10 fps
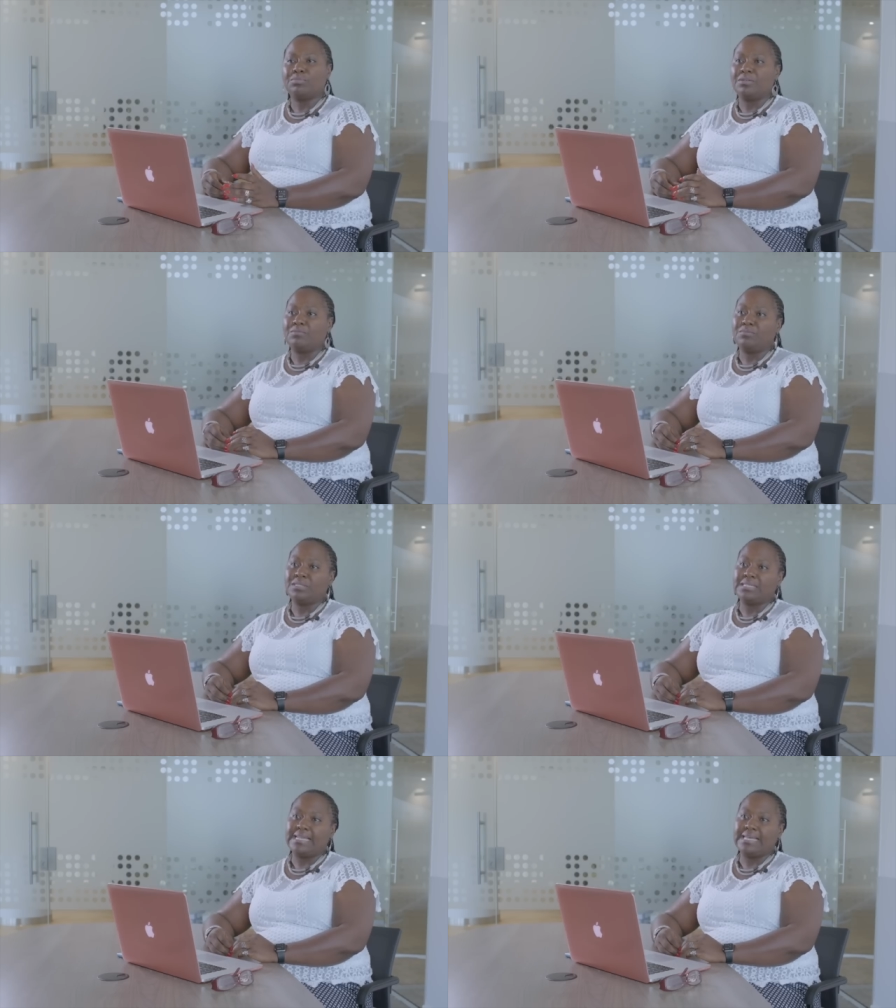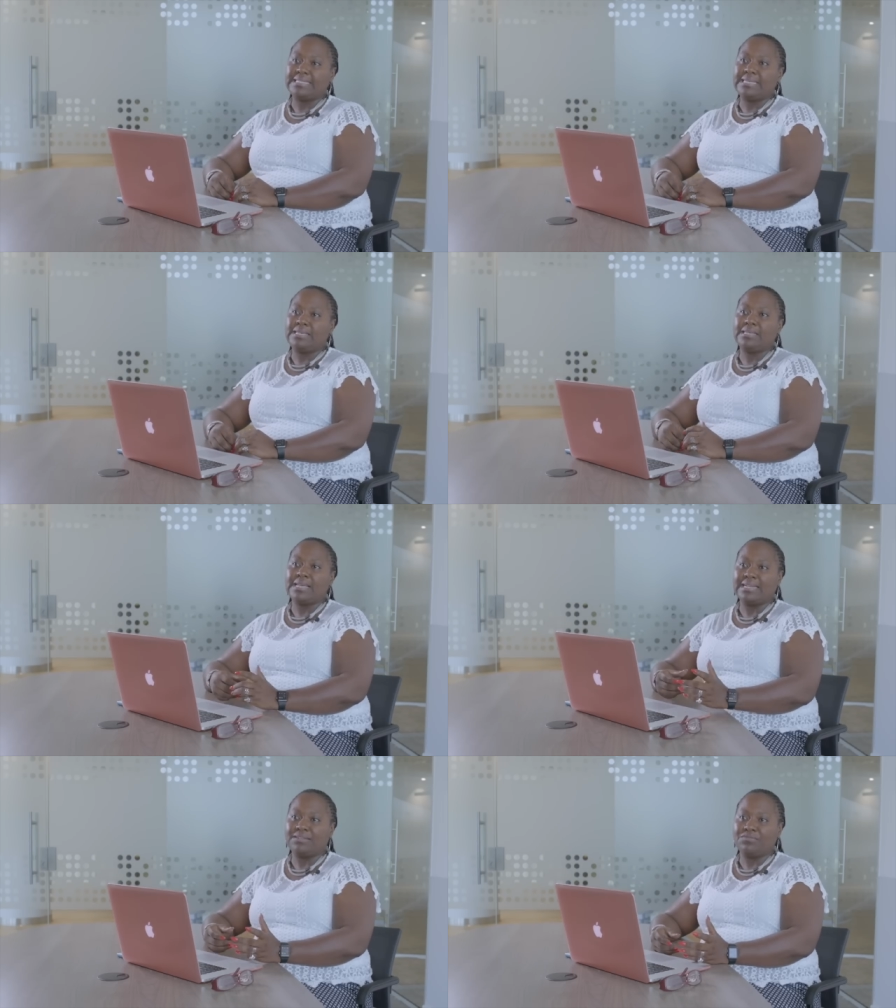uh, Micheletti
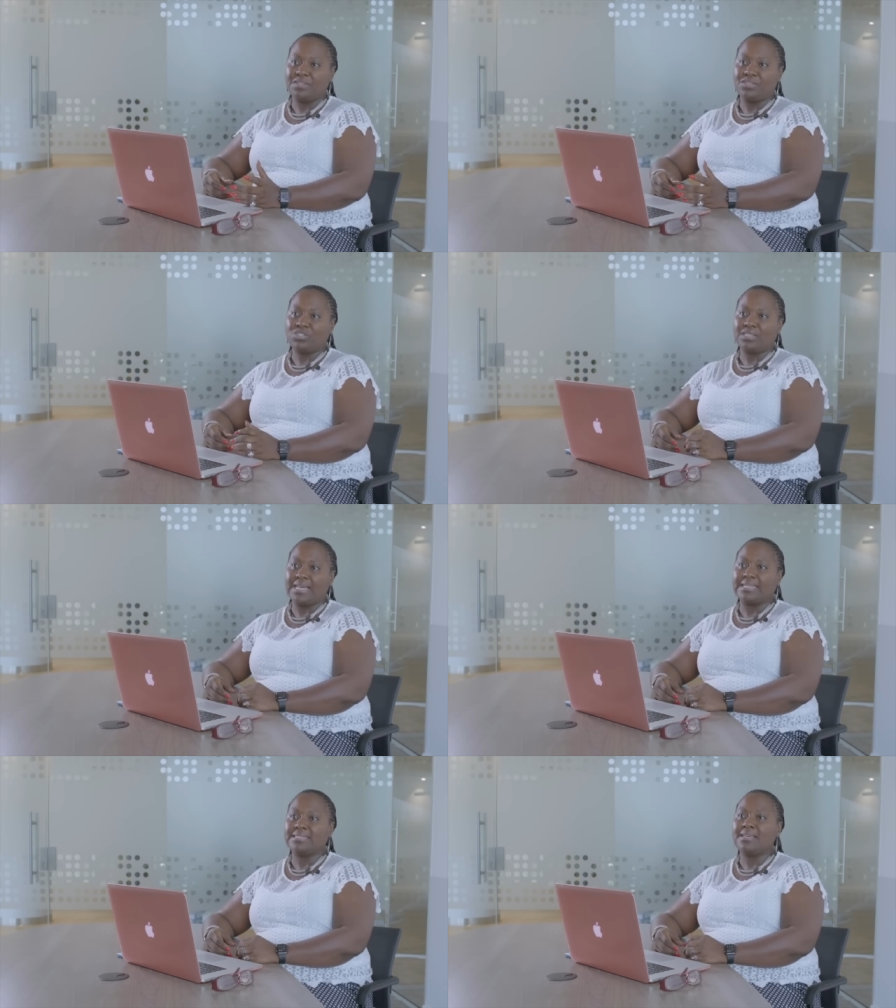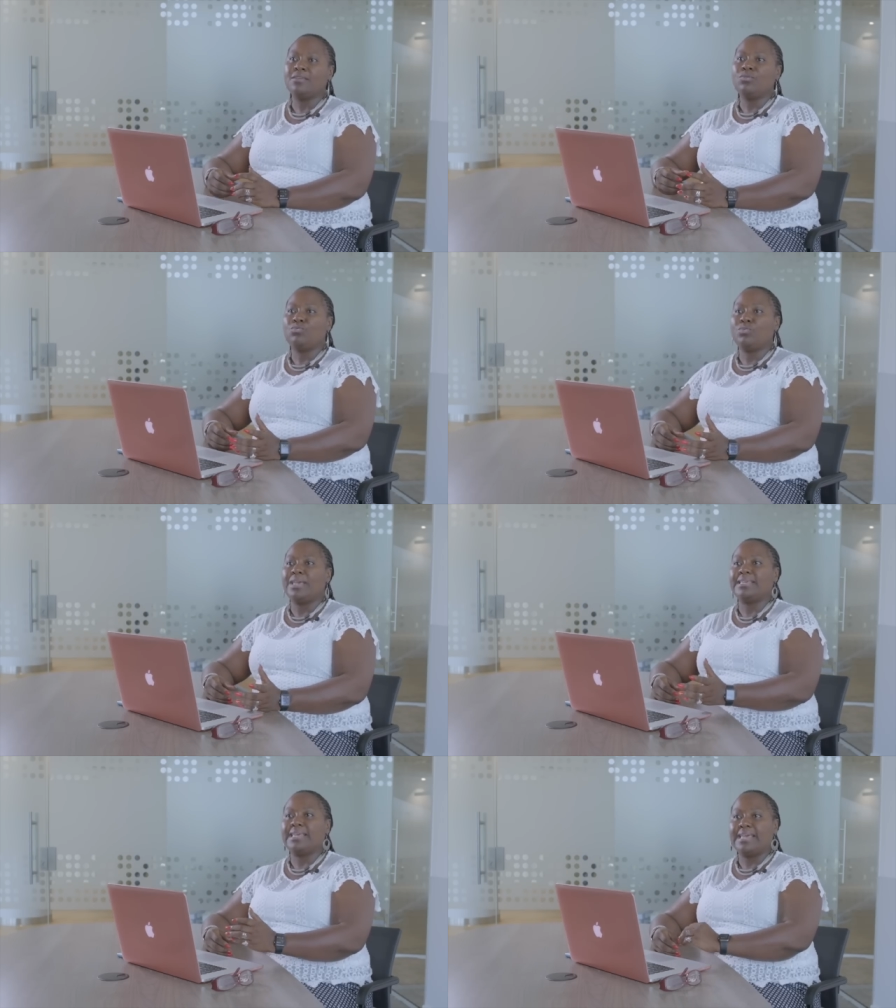had finished that,
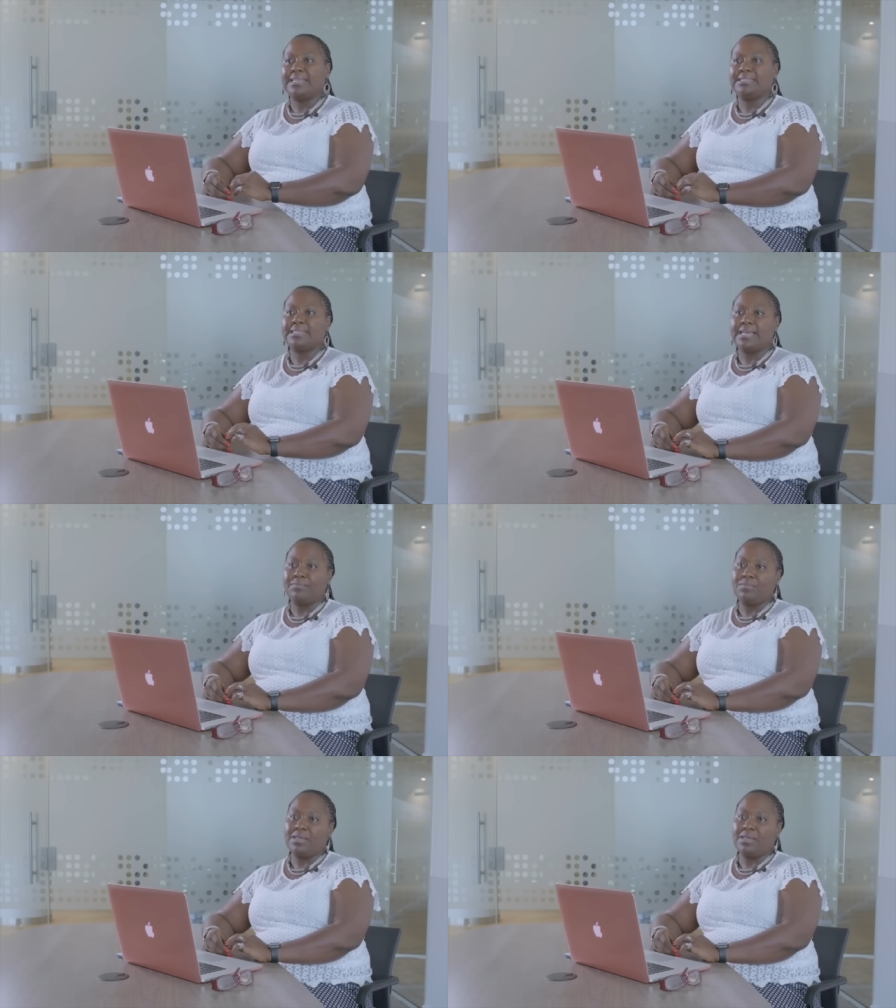we engaged um,